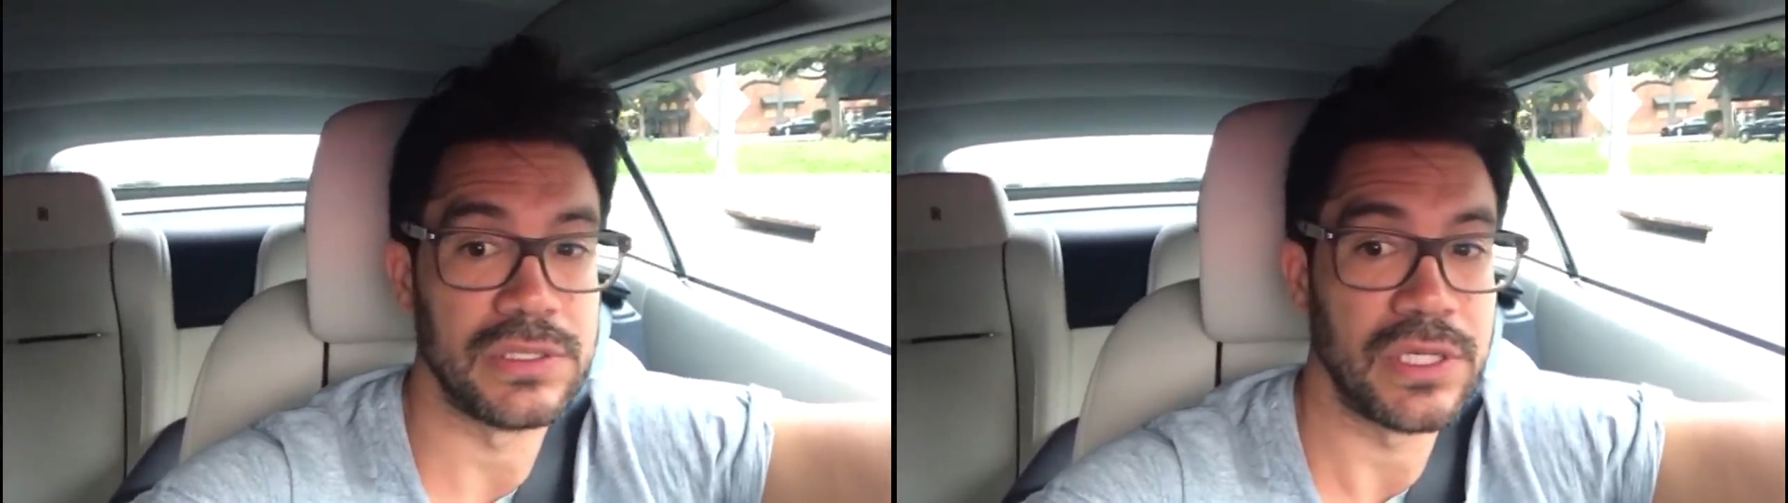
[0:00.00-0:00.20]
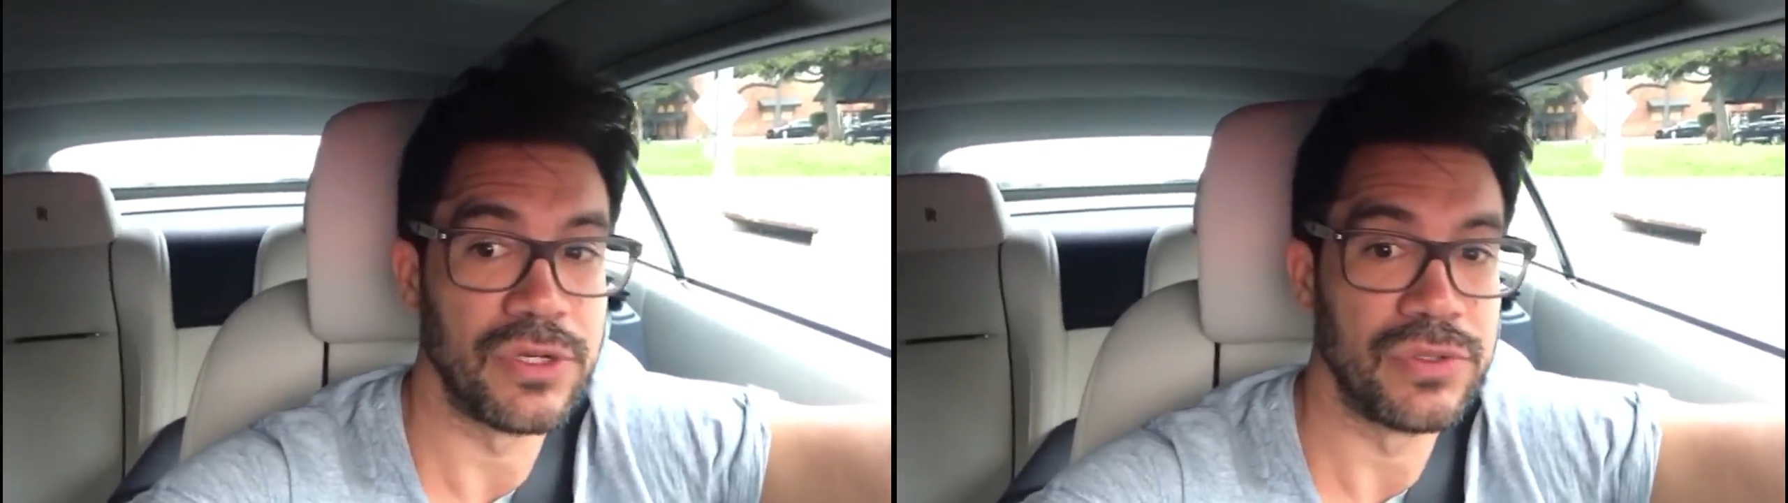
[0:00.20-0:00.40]

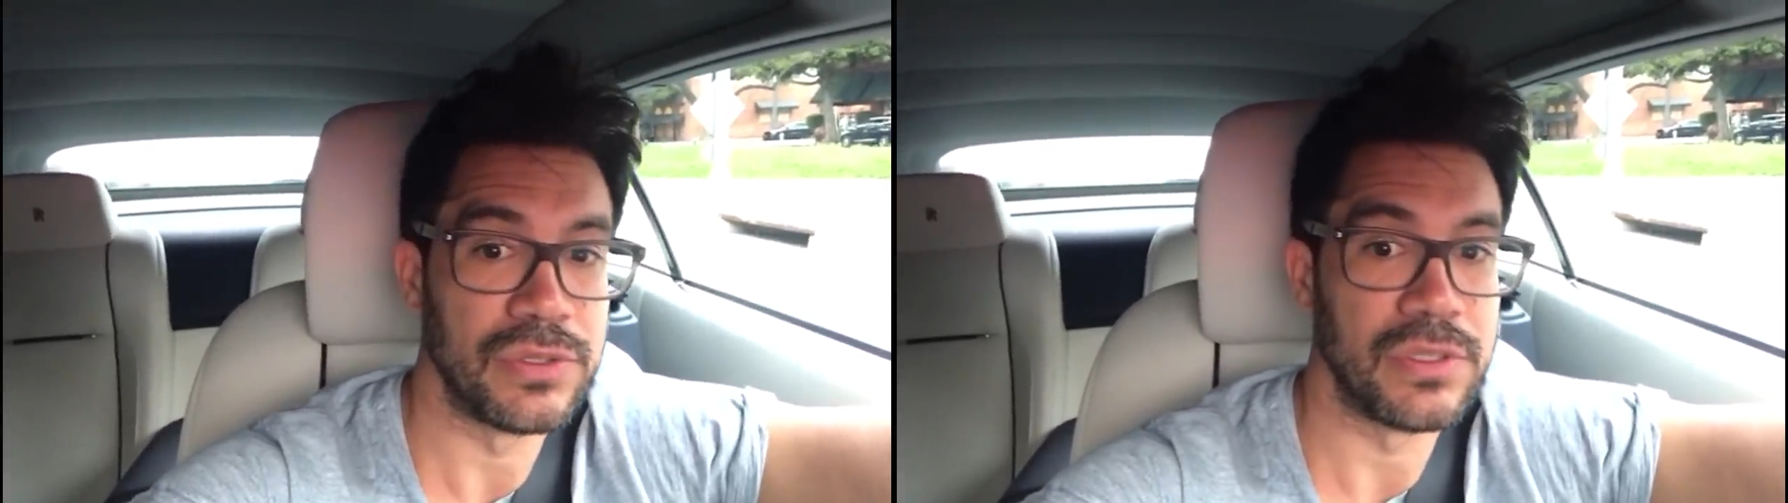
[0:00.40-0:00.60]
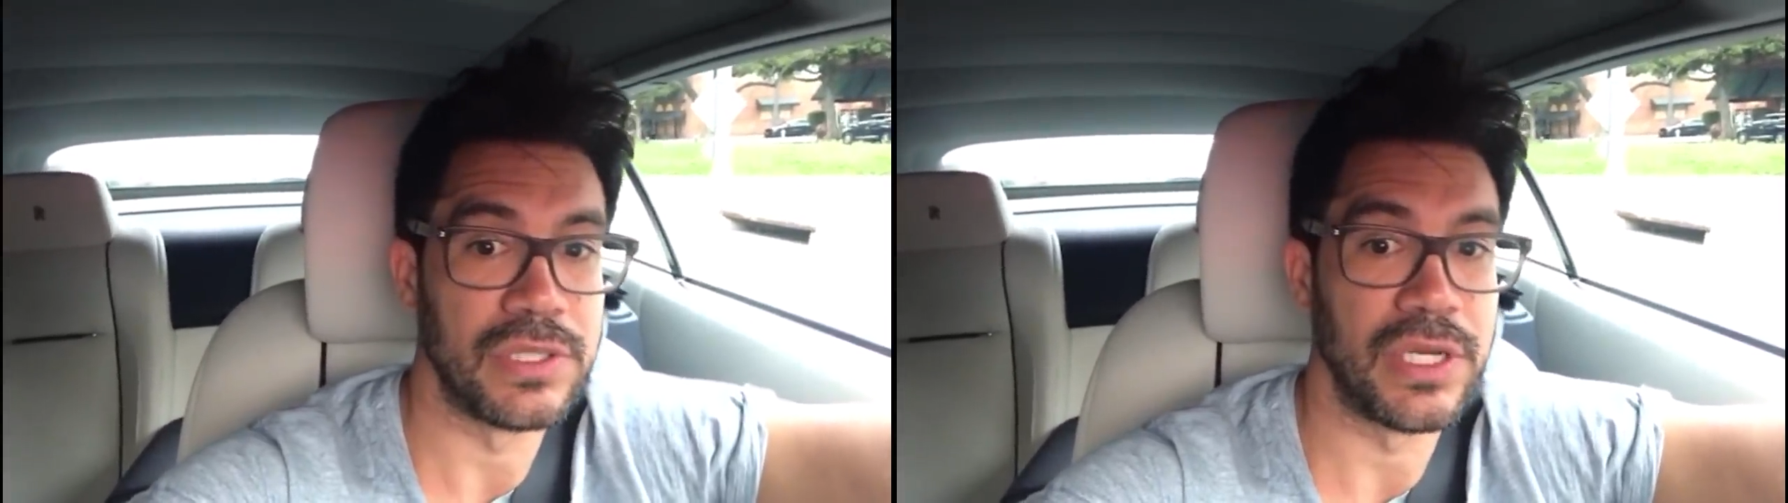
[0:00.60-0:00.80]
that goes
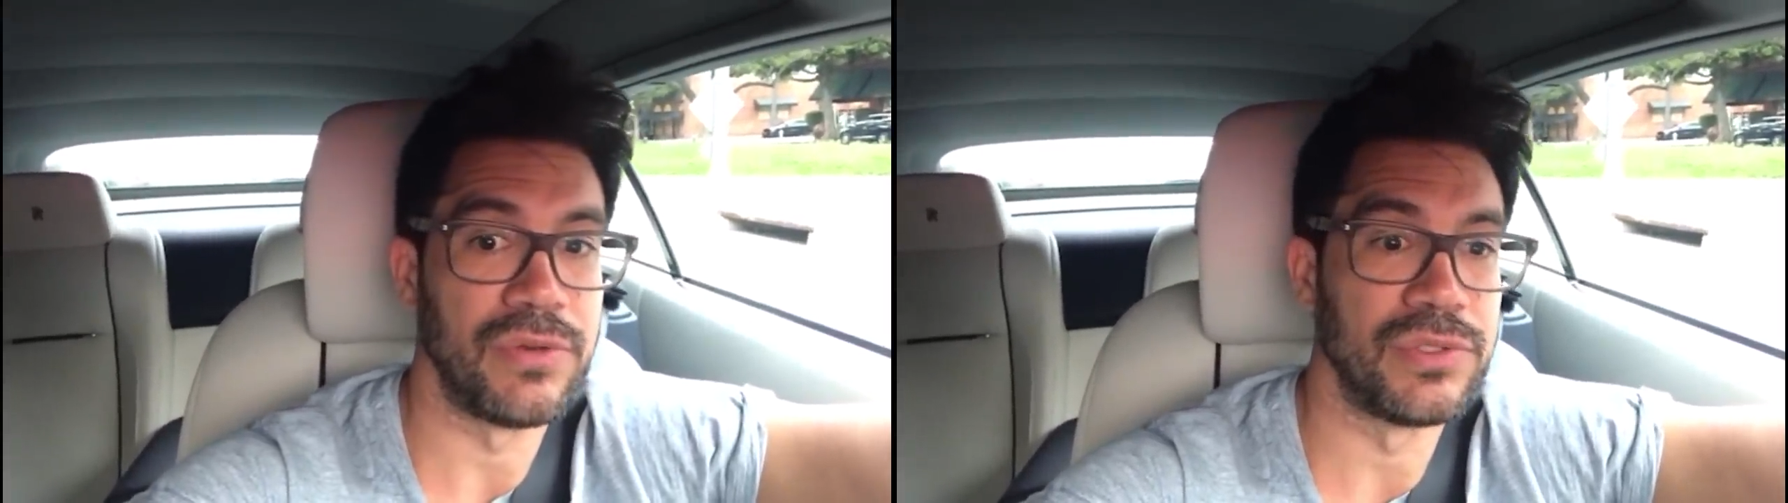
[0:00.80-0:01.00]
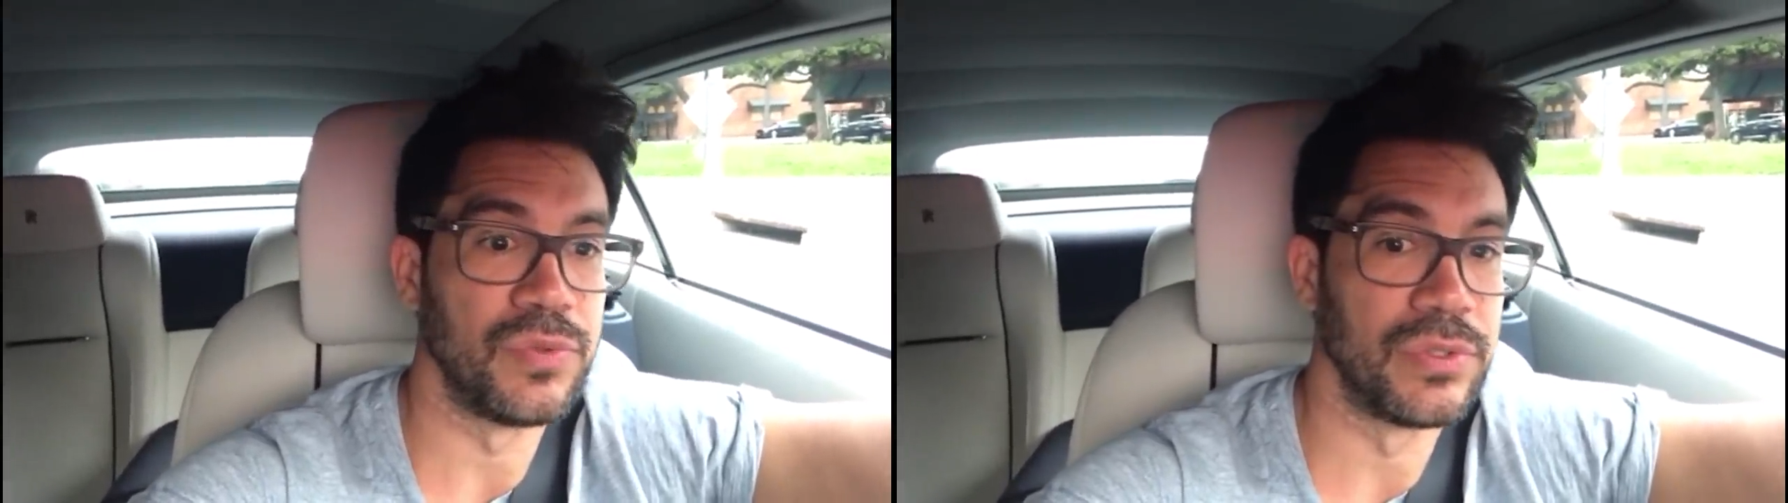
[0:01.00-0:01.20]
on
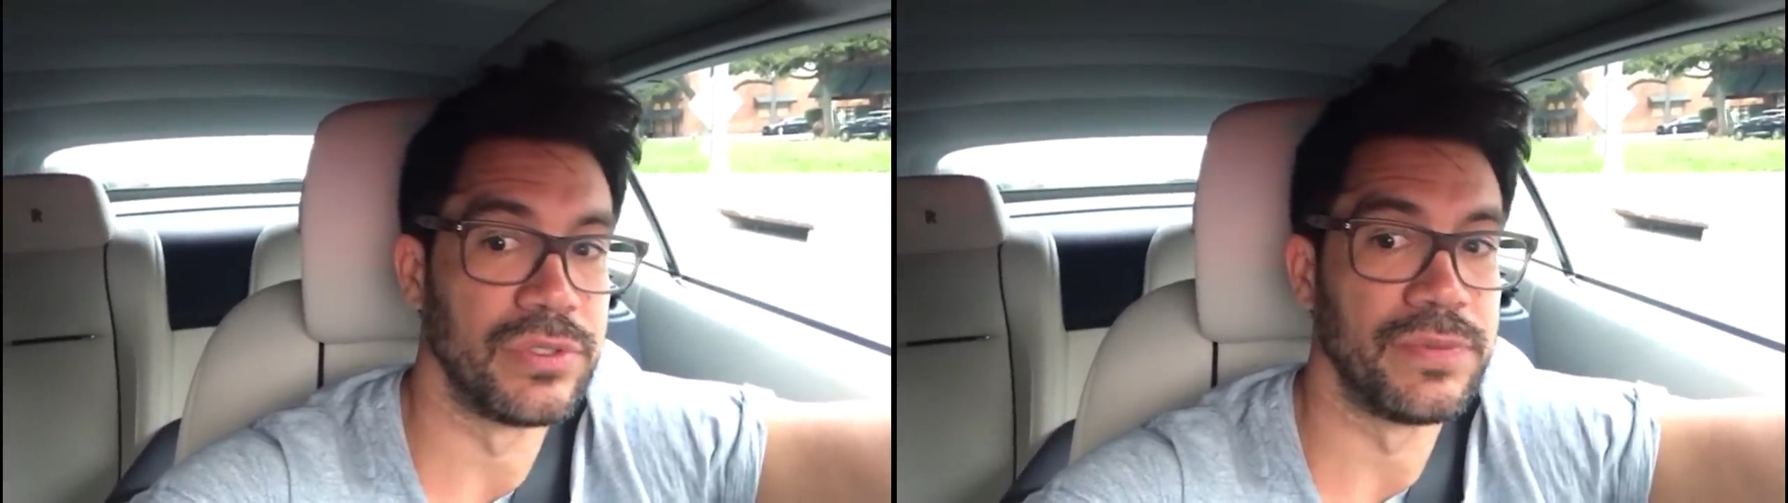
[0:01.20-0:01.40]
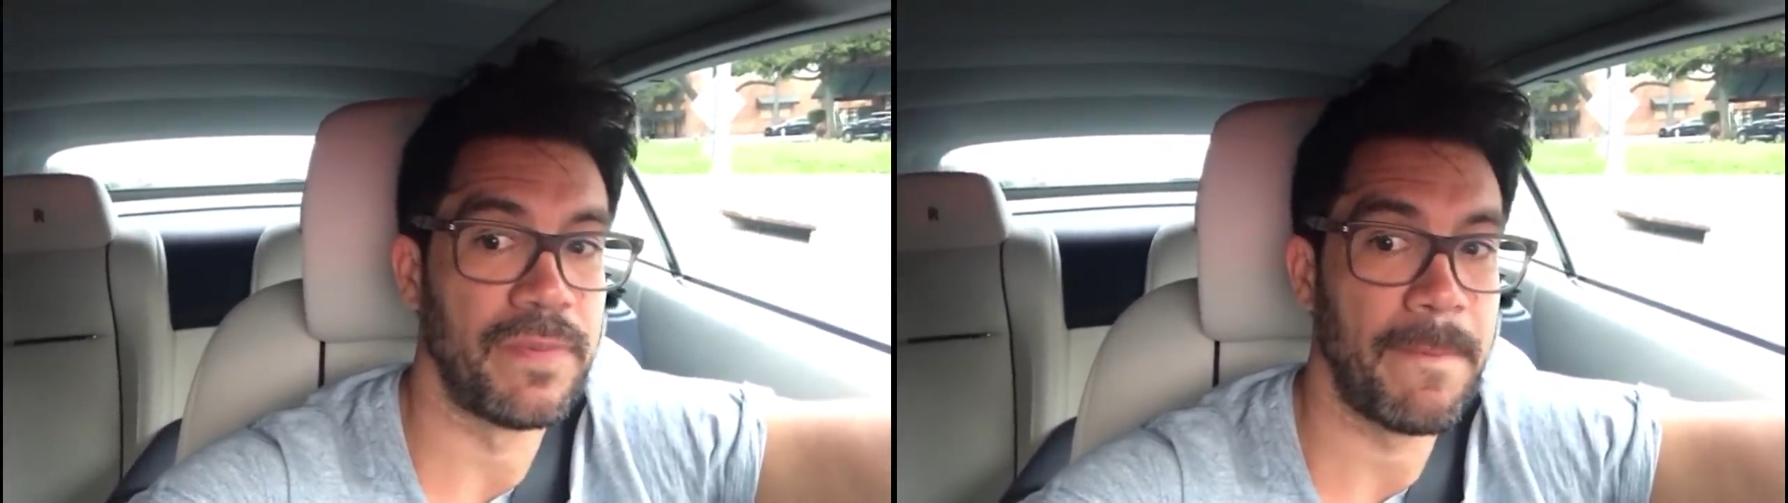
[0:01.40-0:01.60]
now in the world.